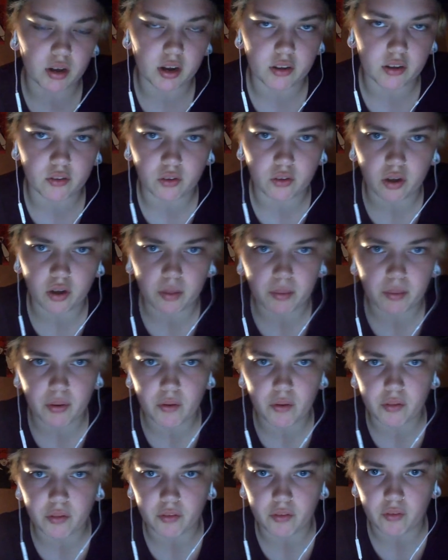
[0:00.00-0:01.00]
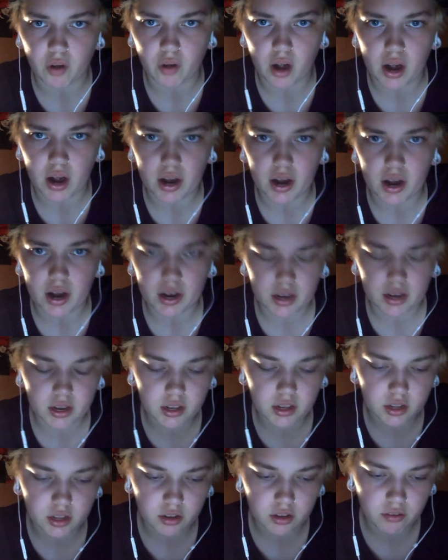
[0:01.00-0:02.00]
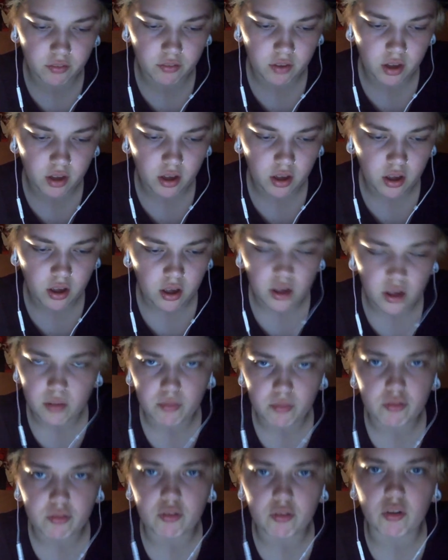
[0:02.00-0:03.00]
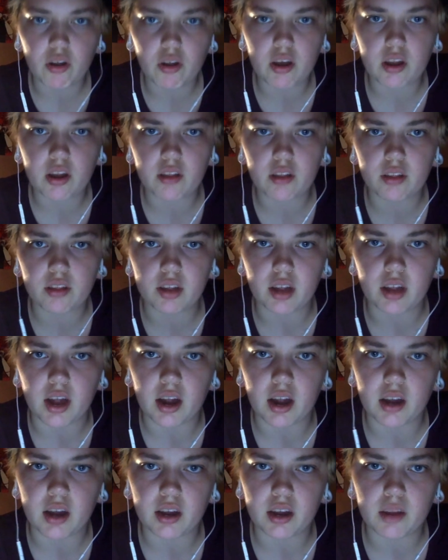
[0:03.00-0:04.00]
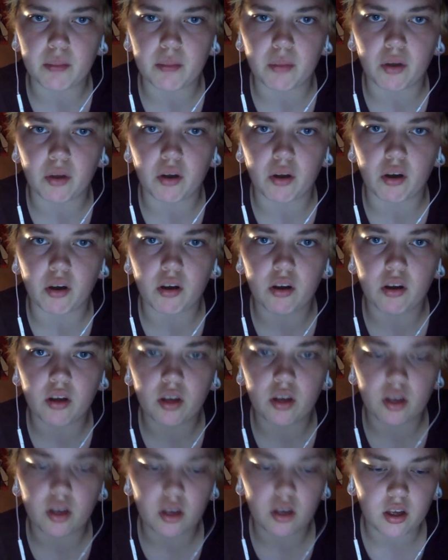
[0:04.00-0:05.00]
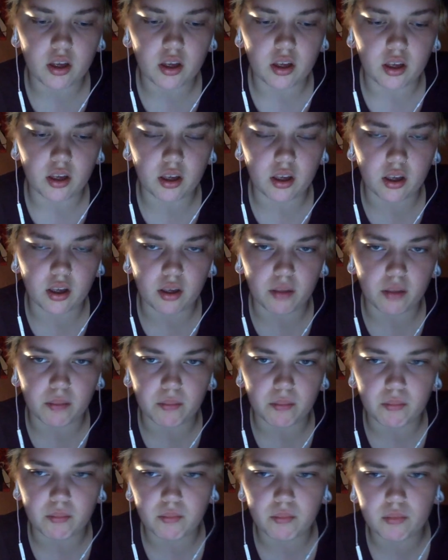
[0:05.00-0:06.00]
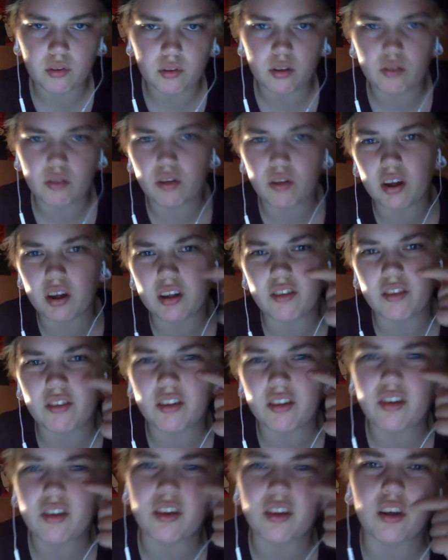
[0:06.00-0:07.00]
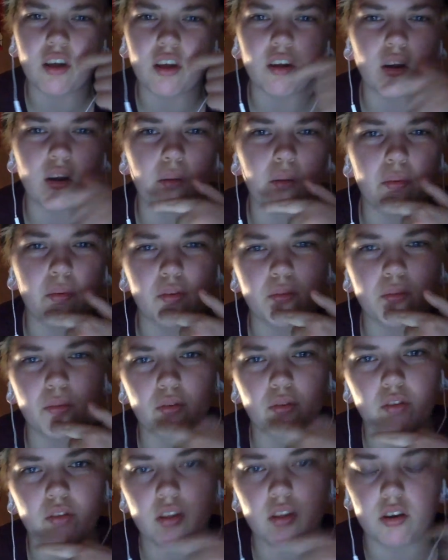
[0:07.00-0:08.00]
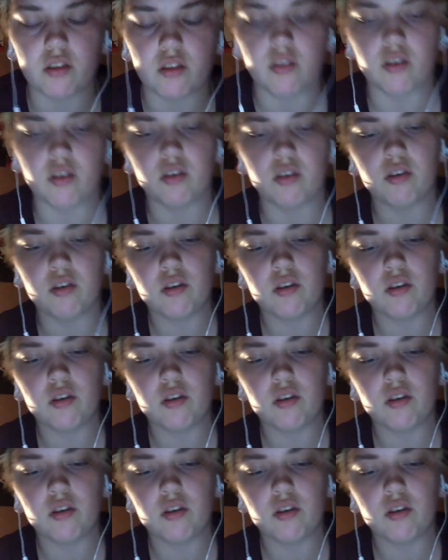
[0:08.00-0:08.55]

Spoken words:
guys talking about how they've got acne and stuff. It's not anything like acne, but, I can see like a couple of spots here and there.